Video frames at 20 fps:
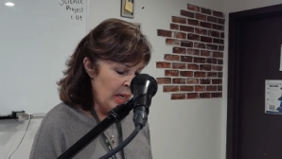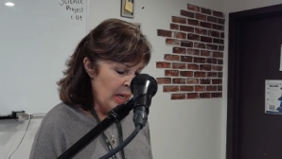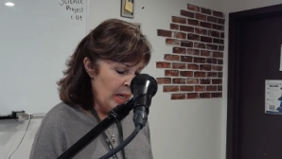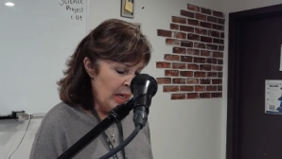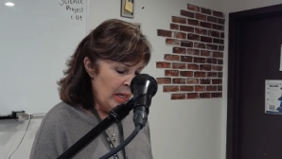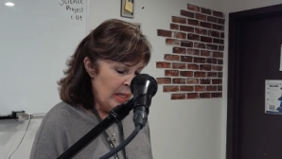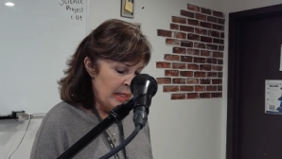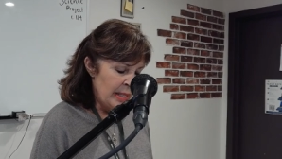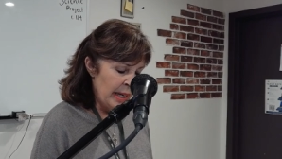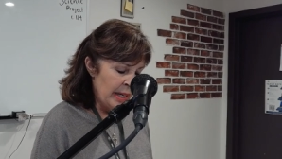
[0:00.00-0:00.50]

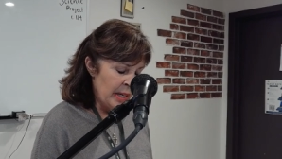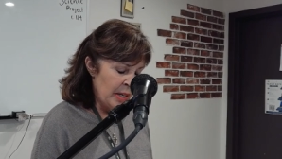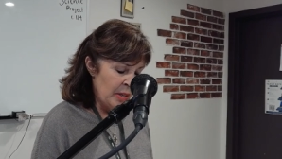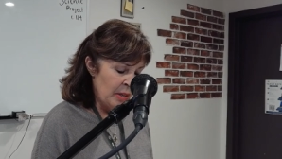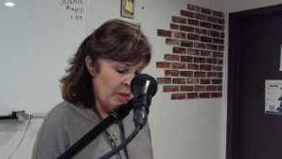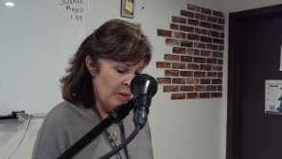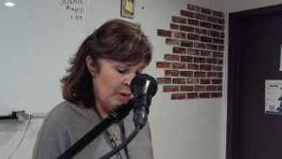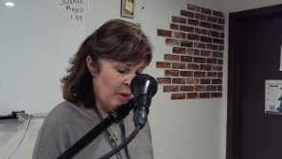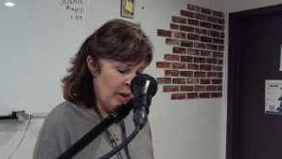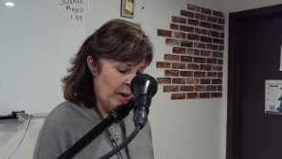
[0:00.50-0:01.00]

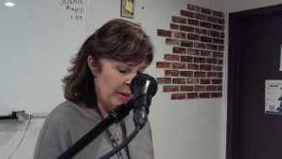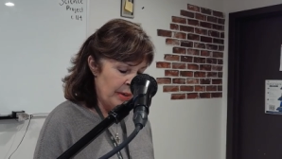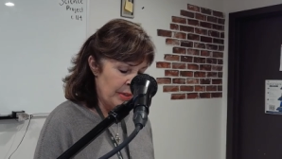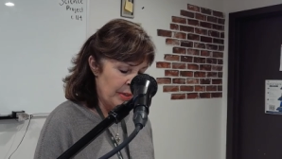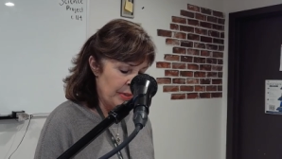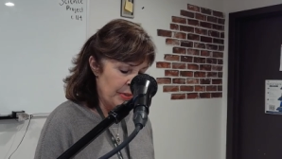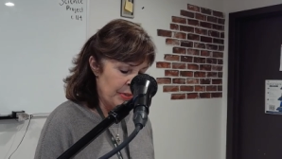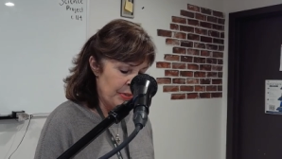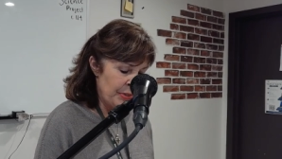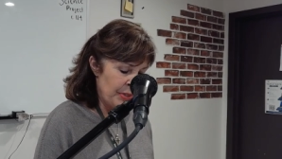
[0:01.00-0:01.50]
Second
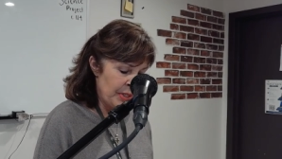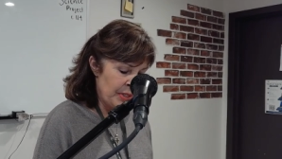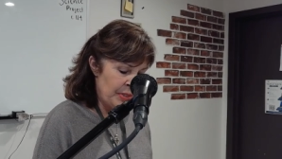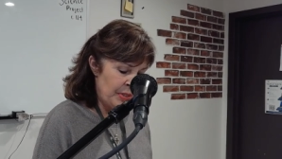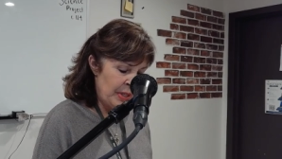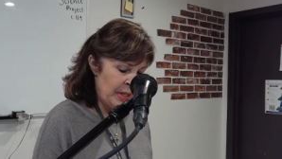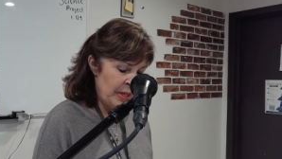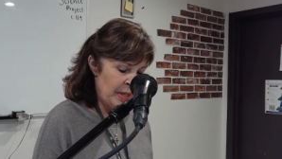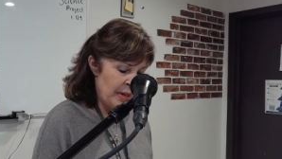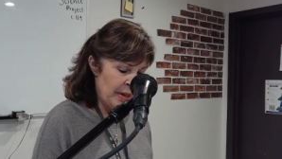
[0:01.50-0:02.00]
Chronicles
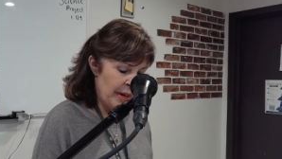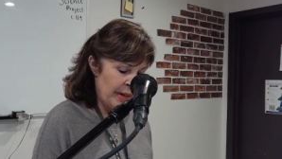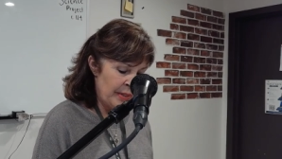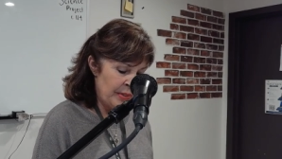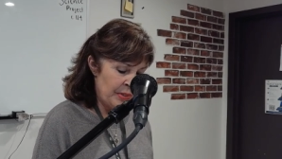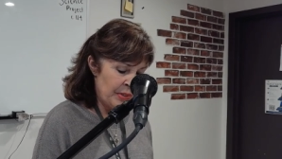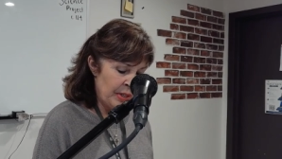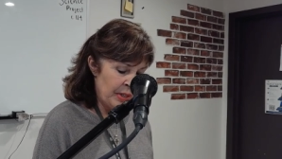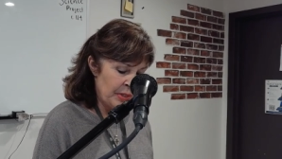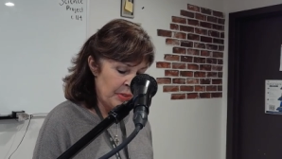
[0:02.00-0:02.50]
16:9
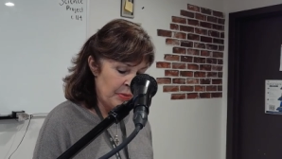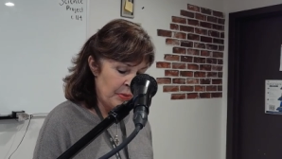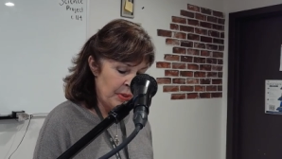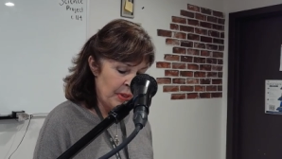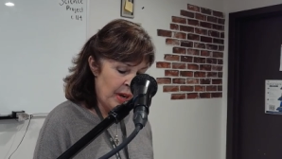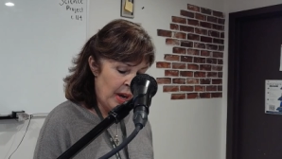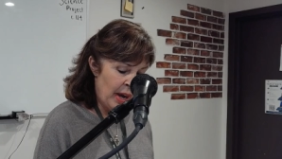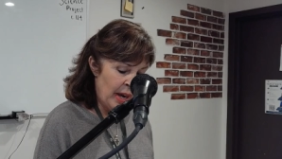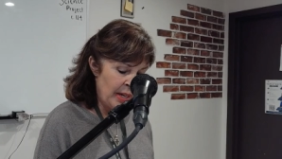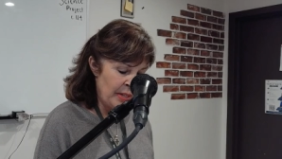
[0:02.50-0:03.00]
says, "For
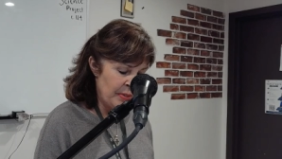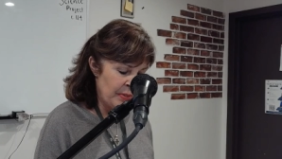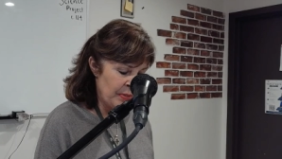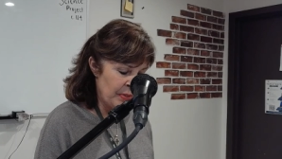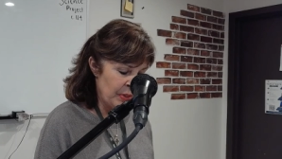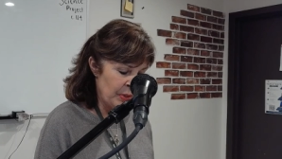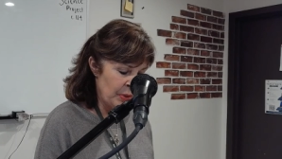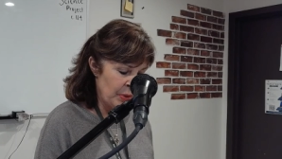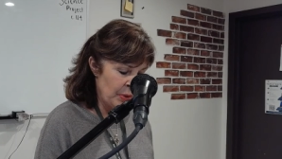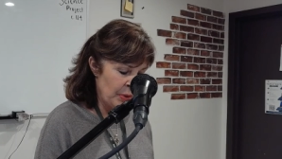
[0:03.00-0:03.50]
the eyes of
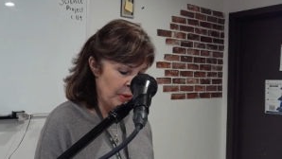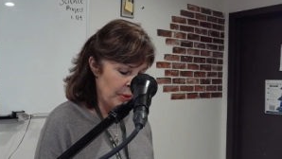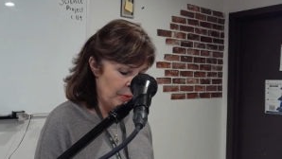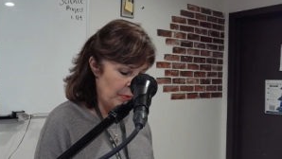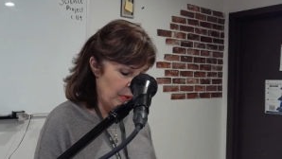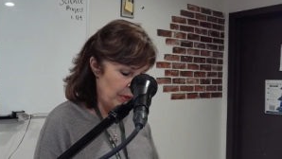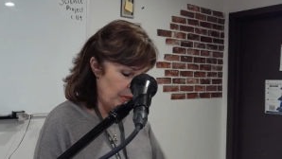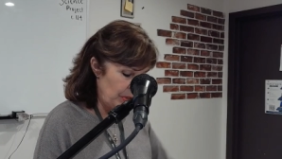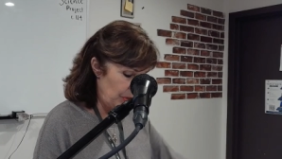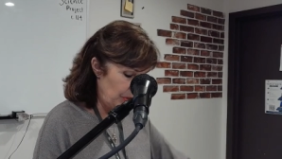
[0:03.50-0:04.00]
the Lord
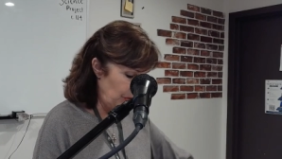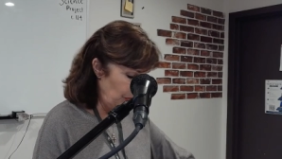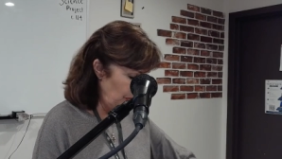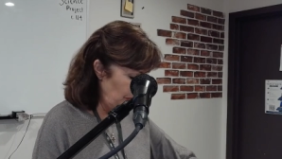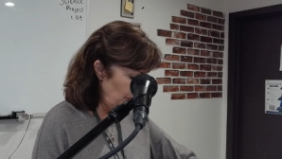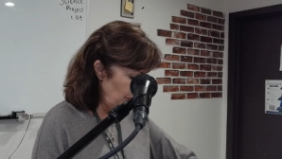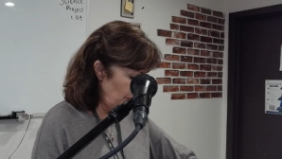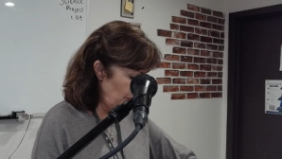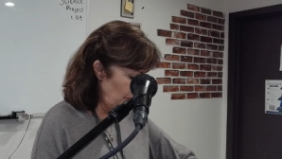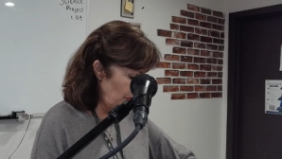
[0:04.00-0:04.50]
run to
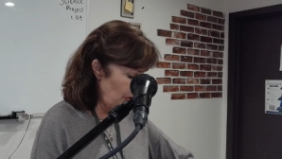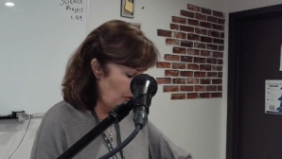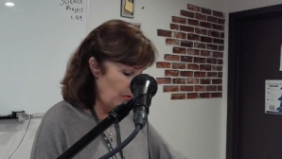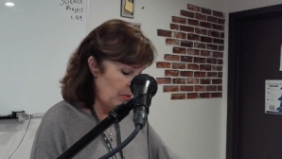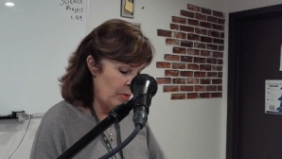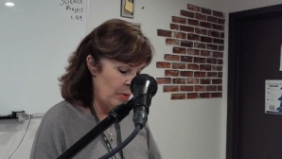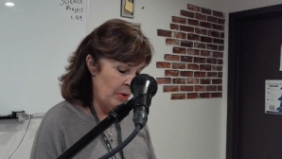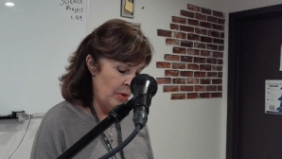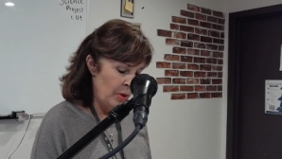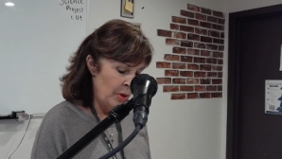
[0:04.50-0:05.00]
and
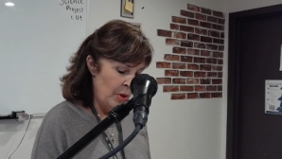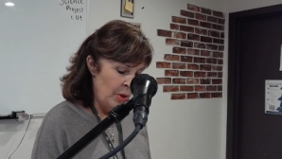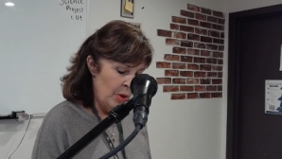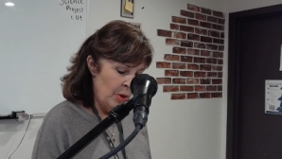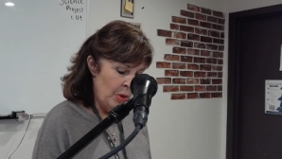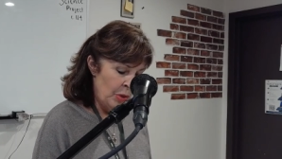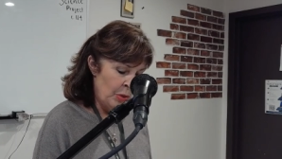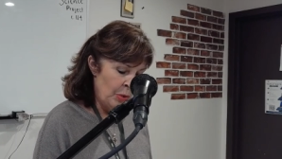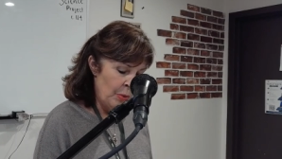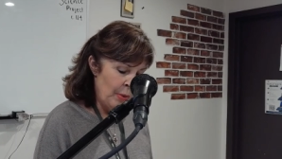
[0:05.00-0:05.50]
fro
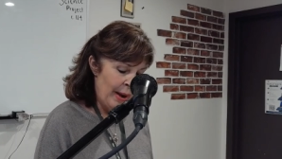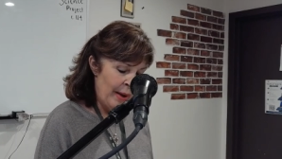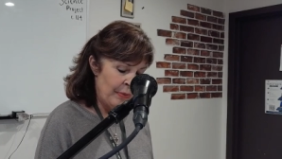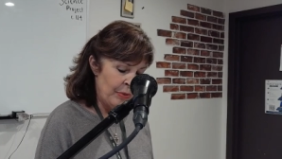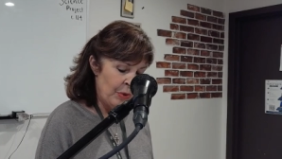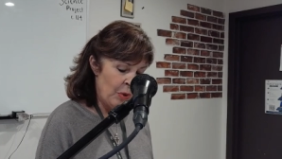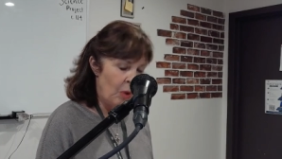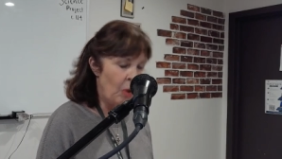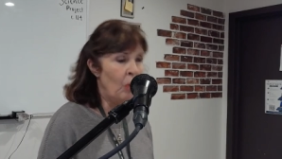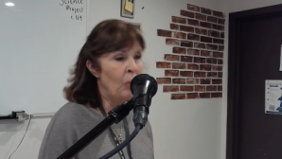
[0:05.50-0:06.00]
throughout
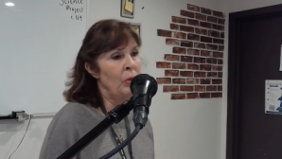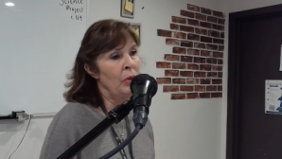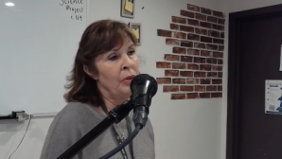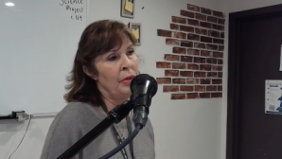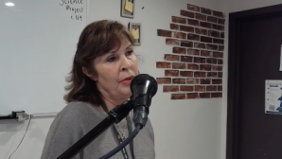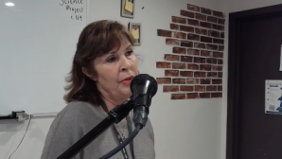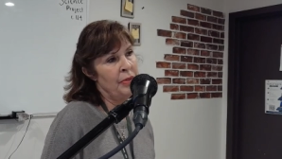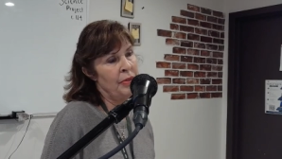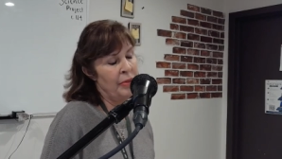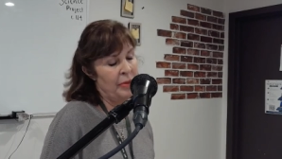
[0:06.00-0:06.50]
the whole
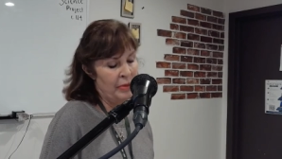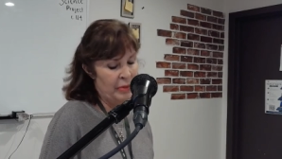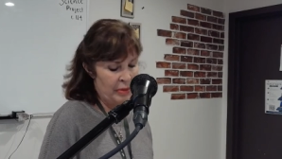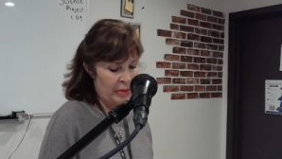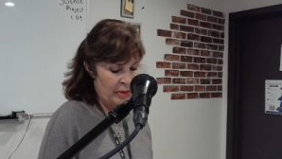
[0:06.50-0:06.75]
earth,